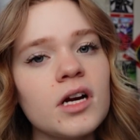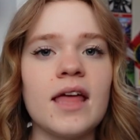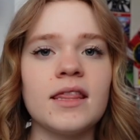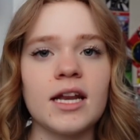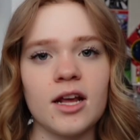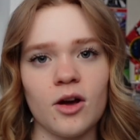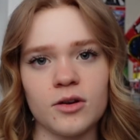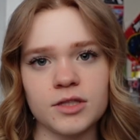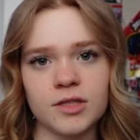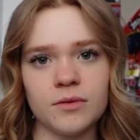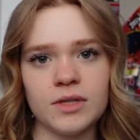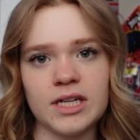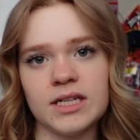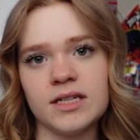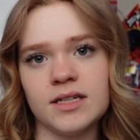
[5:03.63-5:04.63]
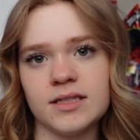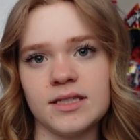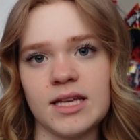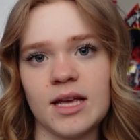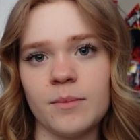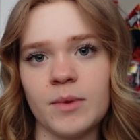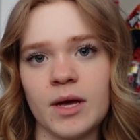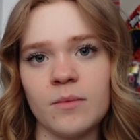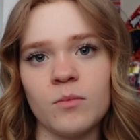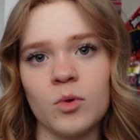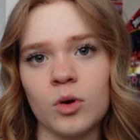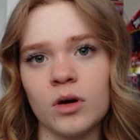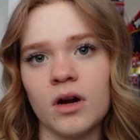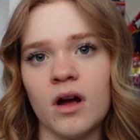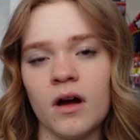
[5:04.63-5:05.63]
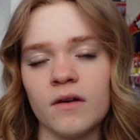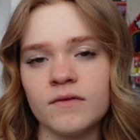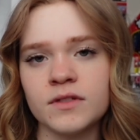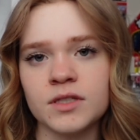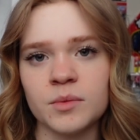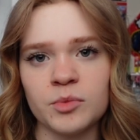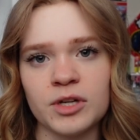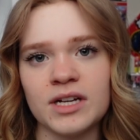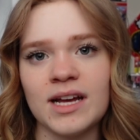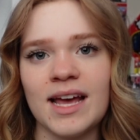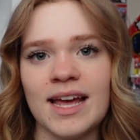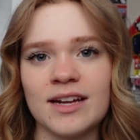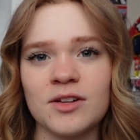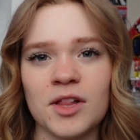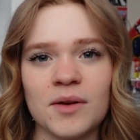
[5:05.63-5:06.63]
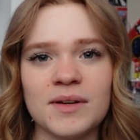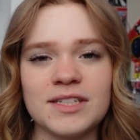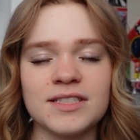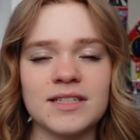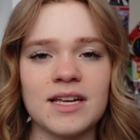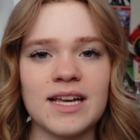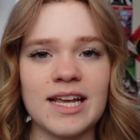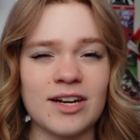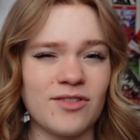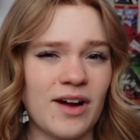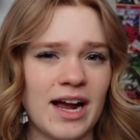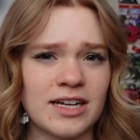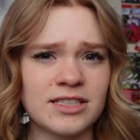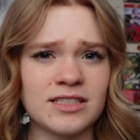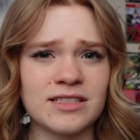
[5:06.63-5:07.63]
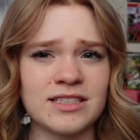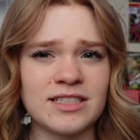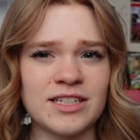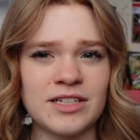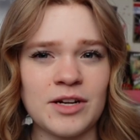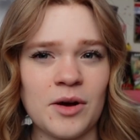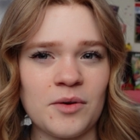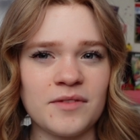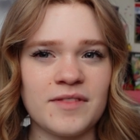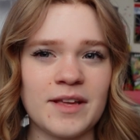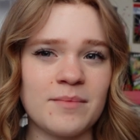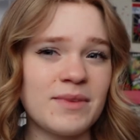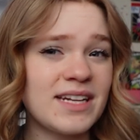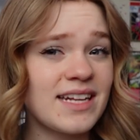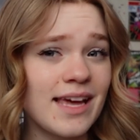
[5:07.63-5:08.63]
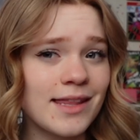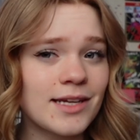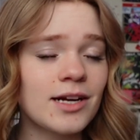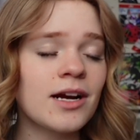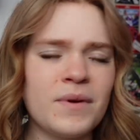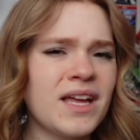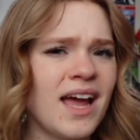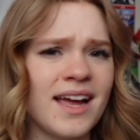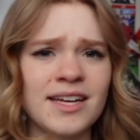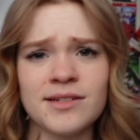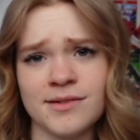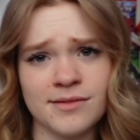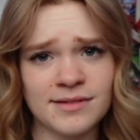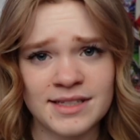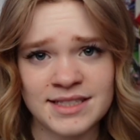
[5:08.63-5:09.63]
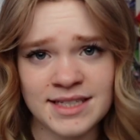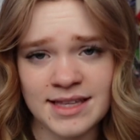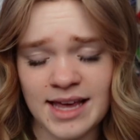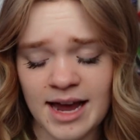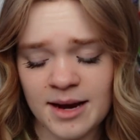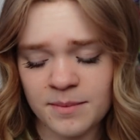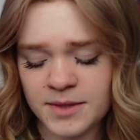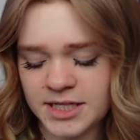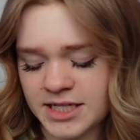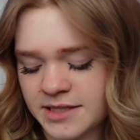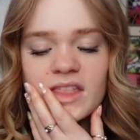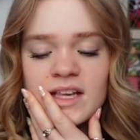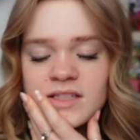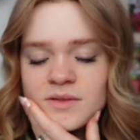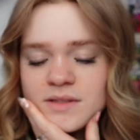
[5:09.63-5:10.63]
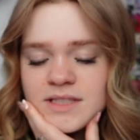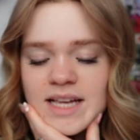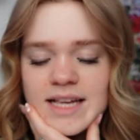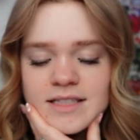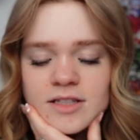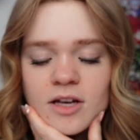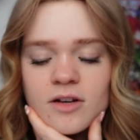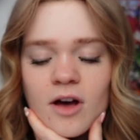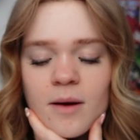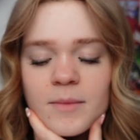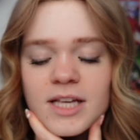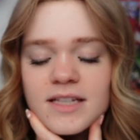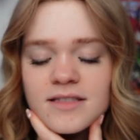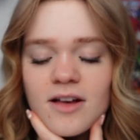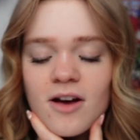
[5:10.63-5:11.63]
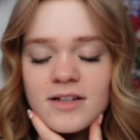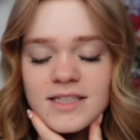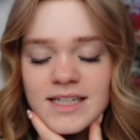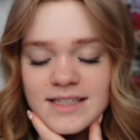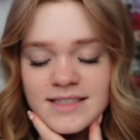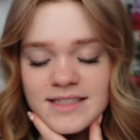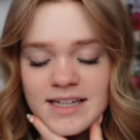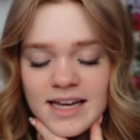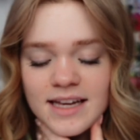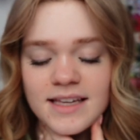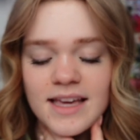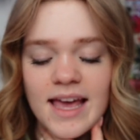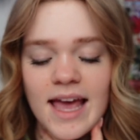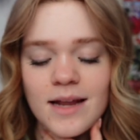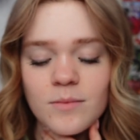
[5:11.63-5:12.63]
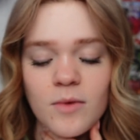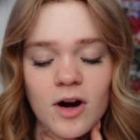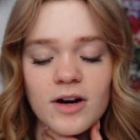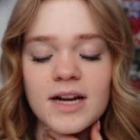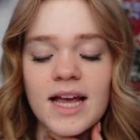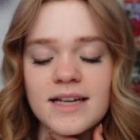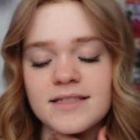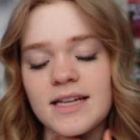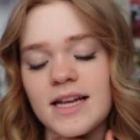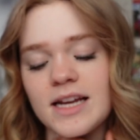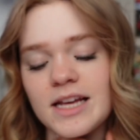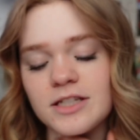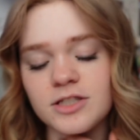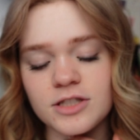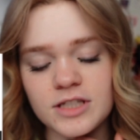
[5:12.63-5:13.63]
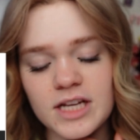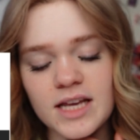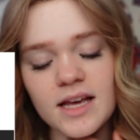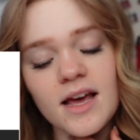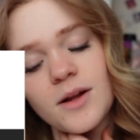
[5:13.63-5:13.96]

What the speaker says: And then I also need to see a bit more of Sabrina and Chloe's interactions to know if they'd be together. But yeah, I could totally see that happening. This one says, Kagami is autistic and Mari has ADHD.